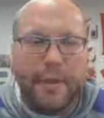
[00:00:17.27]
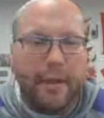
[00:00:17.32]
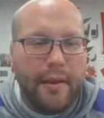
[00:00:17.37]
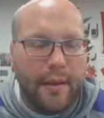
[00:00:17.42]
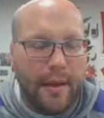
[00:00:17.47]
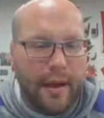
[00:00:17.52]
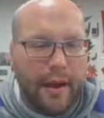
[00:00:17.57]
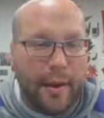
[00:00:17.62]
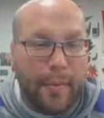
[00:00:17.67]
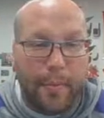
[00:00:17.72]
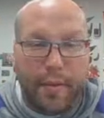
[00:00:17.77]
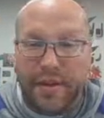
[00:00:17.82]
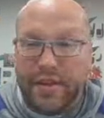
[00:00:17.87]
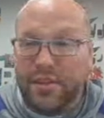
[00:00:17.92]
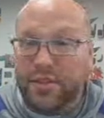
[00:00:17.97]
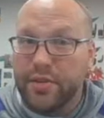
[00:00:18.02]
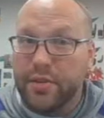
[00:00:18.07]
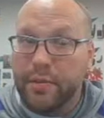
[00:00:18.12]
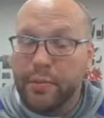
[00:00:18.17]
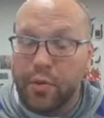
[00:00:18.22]
But
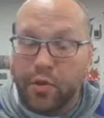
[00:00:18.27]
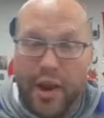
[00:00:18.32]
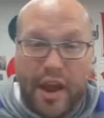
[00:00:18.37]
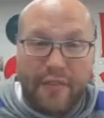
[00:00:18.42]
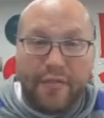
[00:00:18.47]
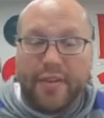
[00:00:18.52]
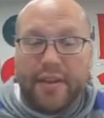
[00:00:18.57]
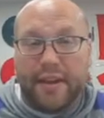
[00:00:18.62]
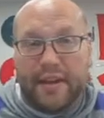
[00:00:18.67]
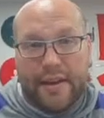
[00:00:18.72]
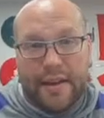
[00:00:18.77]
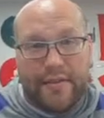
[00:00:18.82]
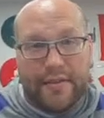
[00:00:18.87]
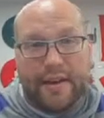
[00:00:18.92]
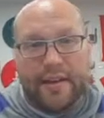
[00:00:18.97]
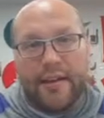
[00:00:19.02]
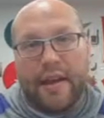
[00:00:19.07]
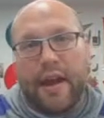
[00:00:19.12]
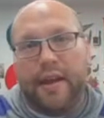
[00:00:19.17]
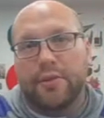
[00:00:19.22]
in graphing it, and
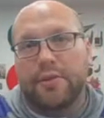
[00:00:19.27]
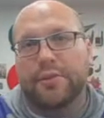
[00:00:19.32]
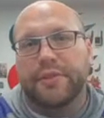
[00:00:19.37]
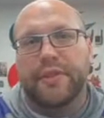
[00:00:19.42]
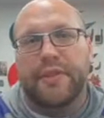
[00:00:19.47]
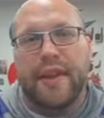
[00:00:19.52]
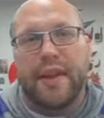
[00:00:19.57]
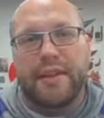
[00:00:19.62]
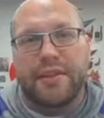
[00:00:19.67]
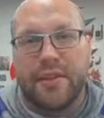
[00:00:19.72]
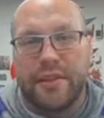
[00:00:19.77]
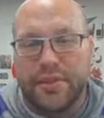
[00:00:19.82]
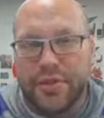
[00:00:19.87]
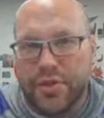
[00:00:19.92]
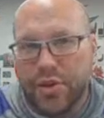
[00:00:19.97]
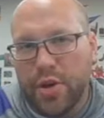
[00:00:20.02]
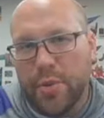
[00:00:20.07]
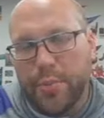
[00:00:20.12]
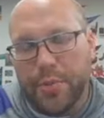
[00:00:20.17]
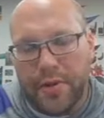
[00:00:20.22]
then not only that,
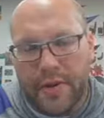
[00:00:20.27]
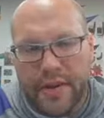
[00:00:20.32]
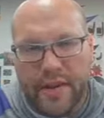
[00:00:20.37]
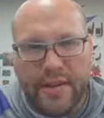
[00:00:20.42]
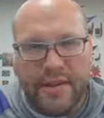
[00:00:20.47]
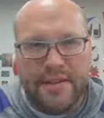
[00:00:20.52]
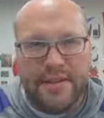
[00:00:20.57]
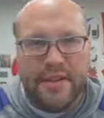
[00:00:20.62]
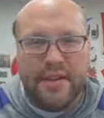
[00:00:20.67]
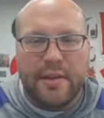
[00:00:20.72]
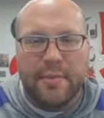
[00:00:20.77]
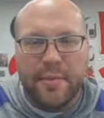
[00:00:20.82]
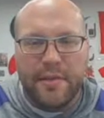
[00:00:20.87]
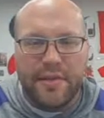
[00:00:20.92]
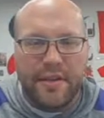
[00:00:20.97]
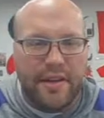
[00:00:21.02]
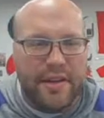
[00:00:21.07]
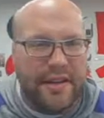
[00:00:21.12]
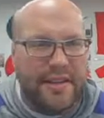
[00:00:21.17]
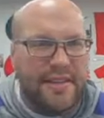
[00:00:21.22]
interpreting it is going to be
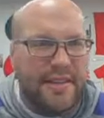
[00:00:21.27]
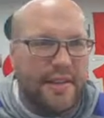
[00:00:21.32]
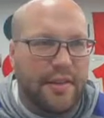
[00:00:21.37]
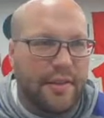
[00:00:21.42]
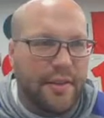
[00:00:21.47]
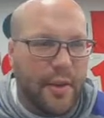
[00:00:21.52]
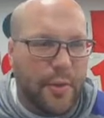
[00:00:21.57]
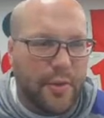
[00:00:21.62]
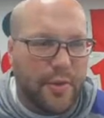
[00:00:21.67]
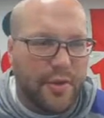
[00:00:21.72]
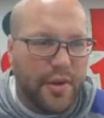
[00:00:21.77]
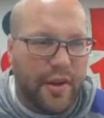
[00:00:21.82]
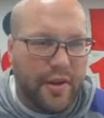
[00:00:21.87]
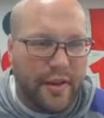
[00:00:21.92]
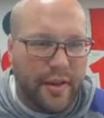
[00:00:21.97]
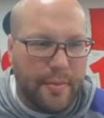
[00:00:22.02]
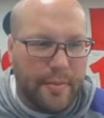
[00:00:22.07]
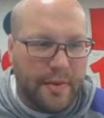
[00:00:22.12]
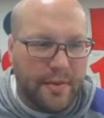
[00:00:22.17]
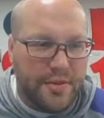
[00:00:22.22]
the next skill that we're
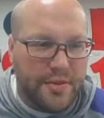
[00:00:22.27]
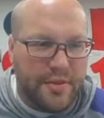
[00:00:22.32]
talking about.